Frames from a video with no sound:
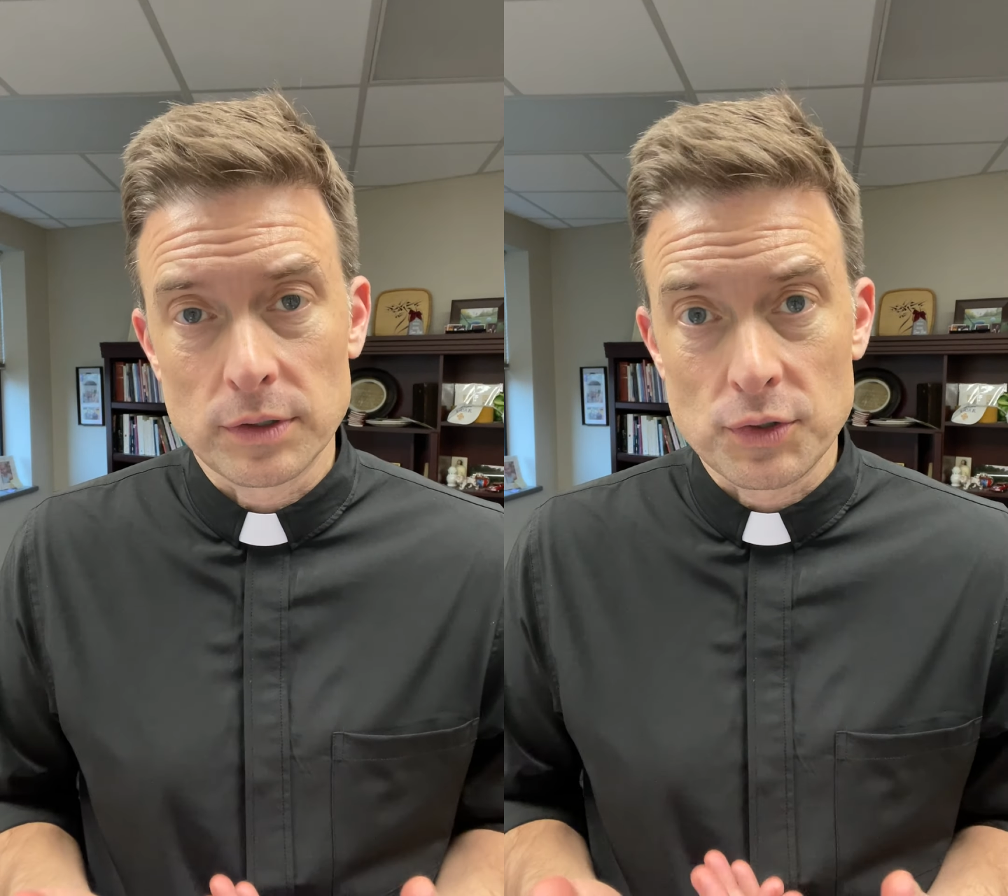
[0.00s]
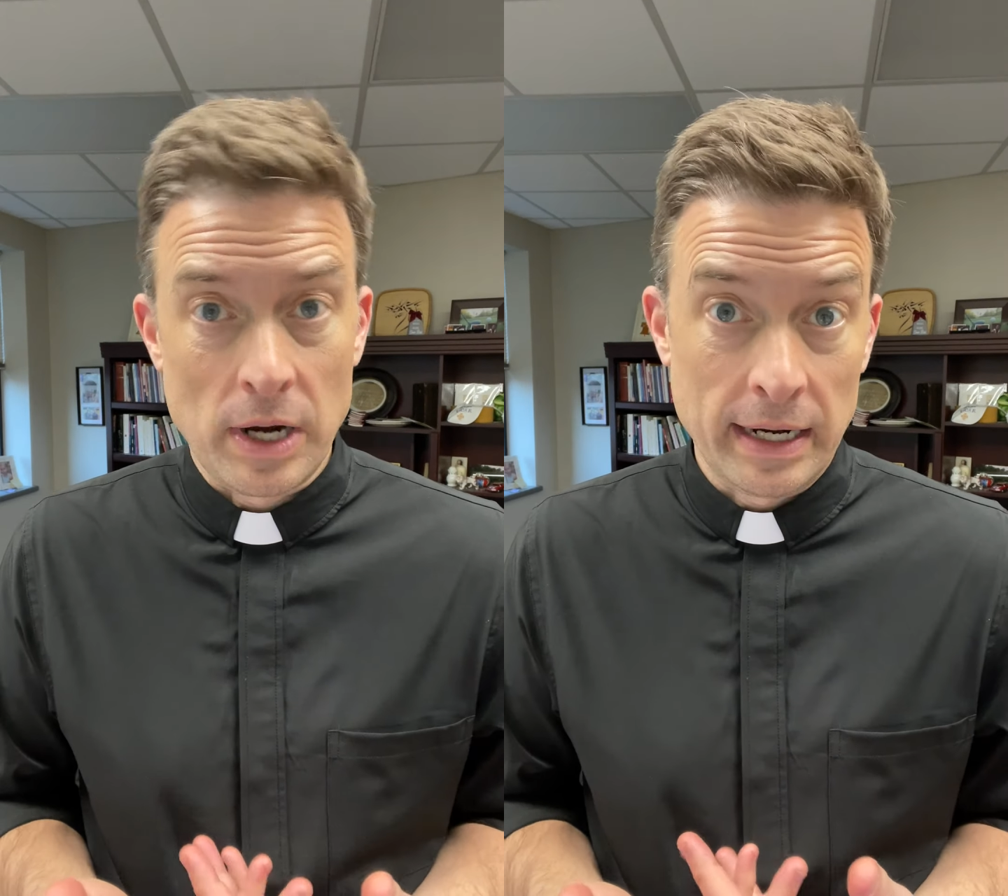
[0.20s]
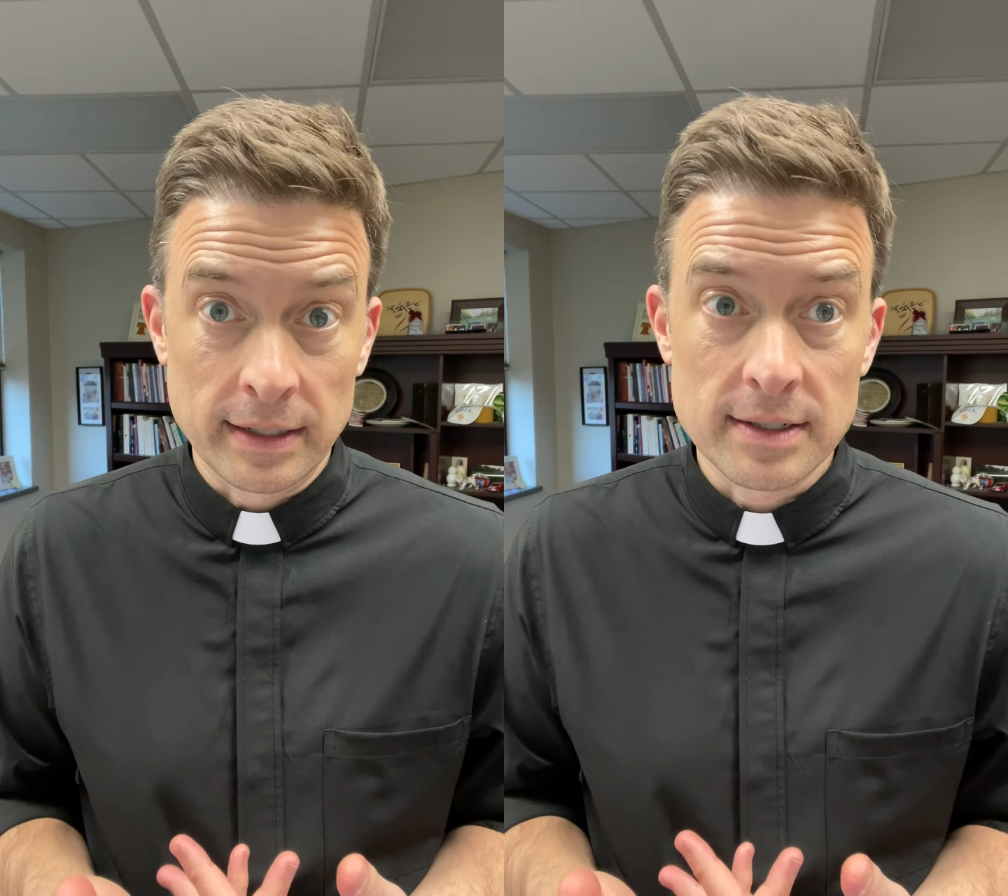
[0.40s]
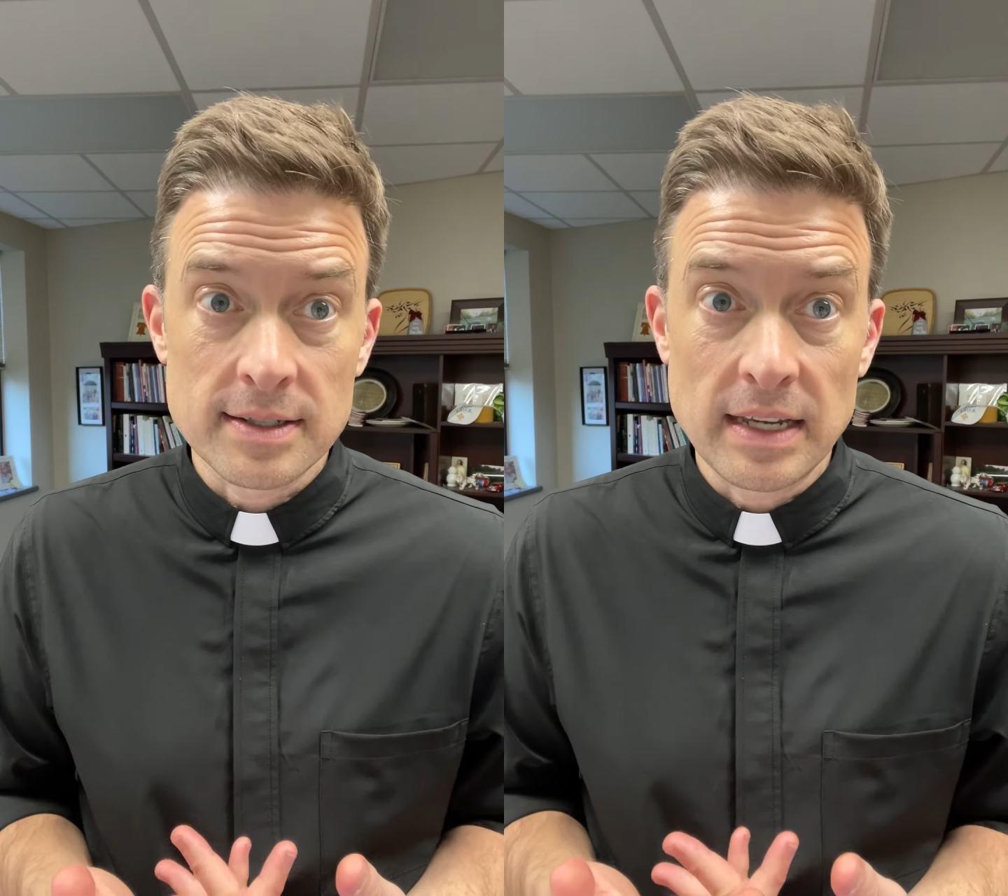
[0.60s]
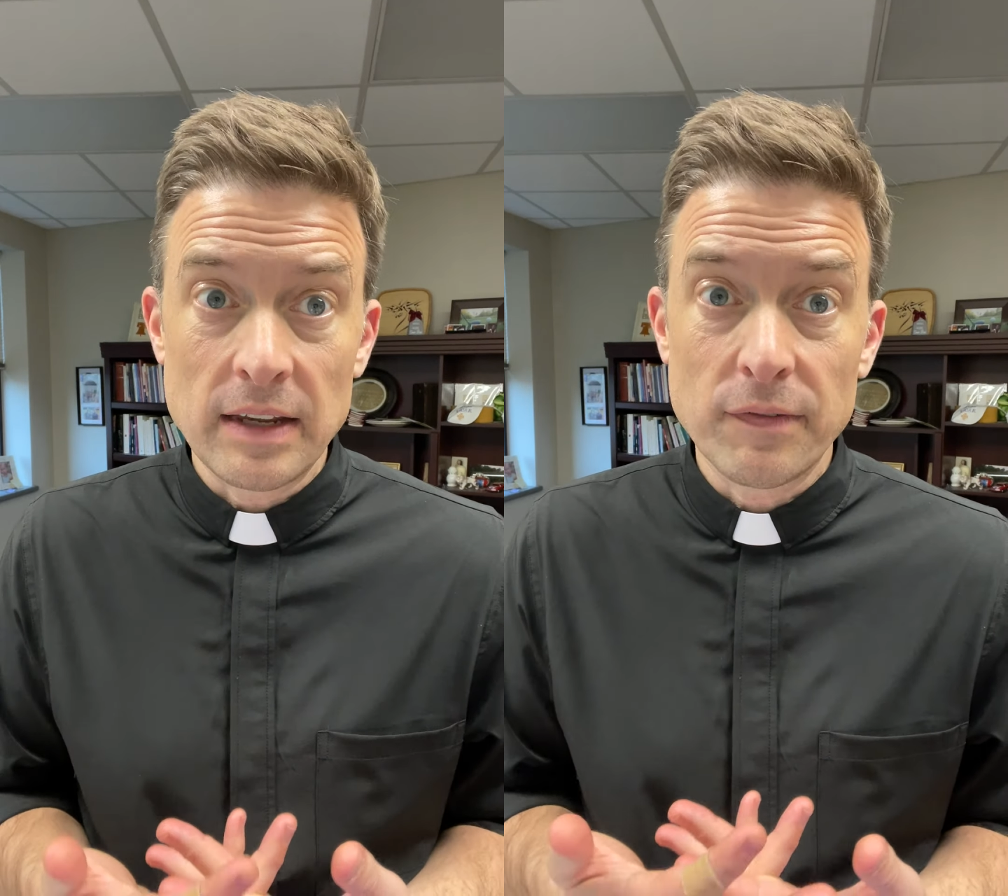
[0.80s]
trying to
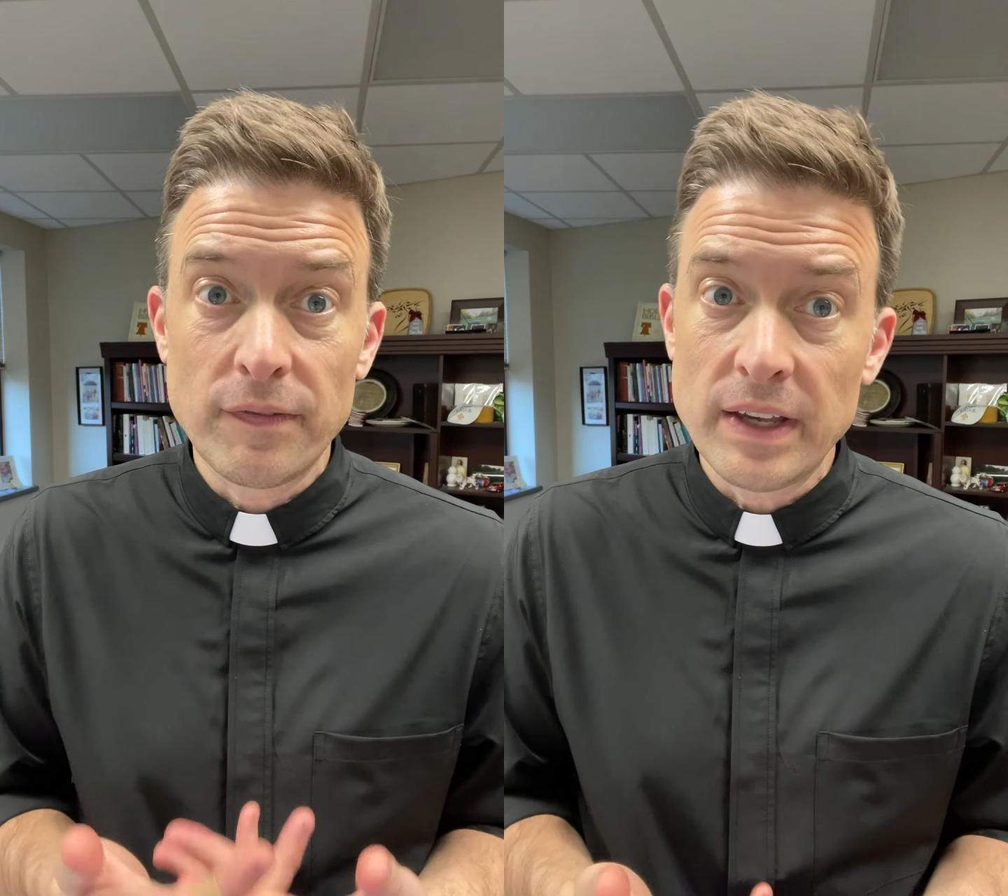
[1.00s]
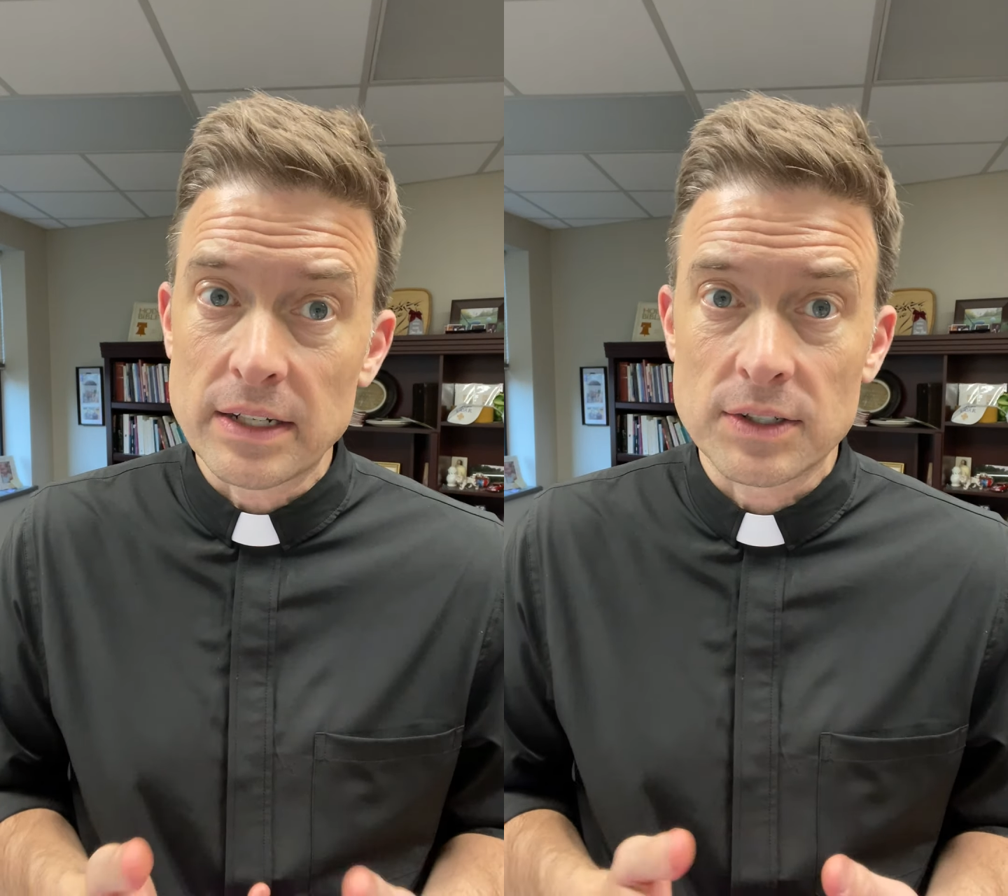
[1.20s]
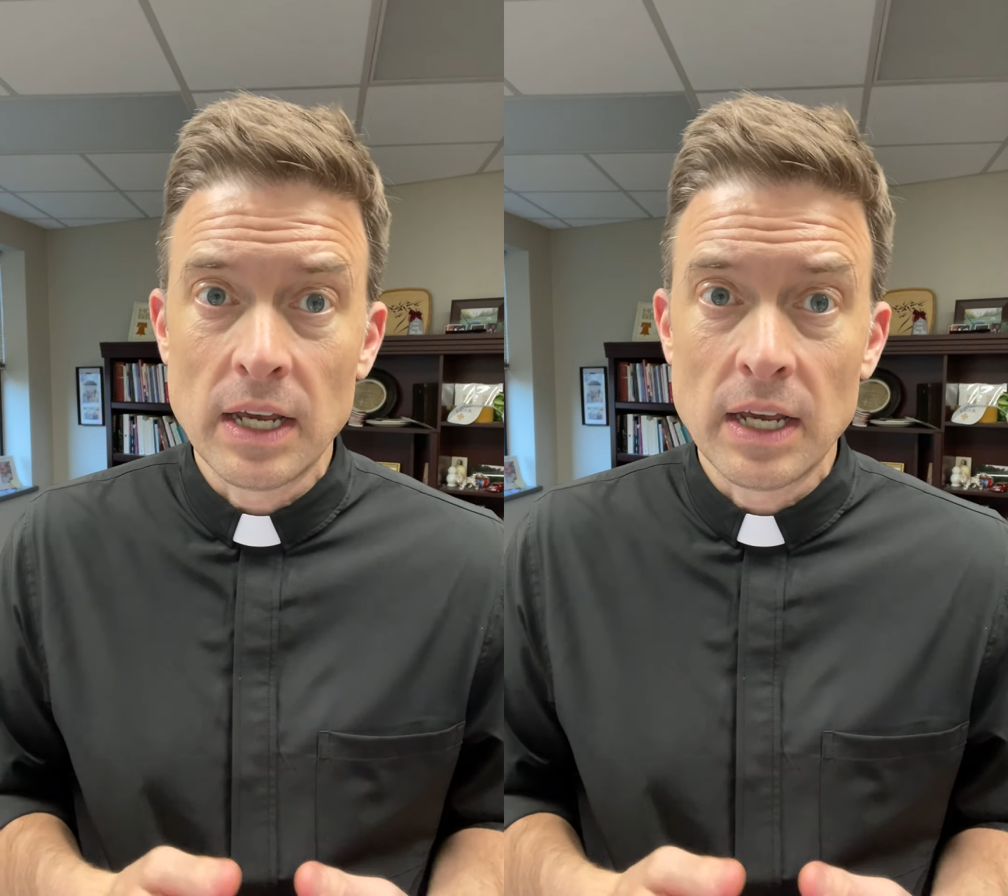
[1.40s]
stay fit,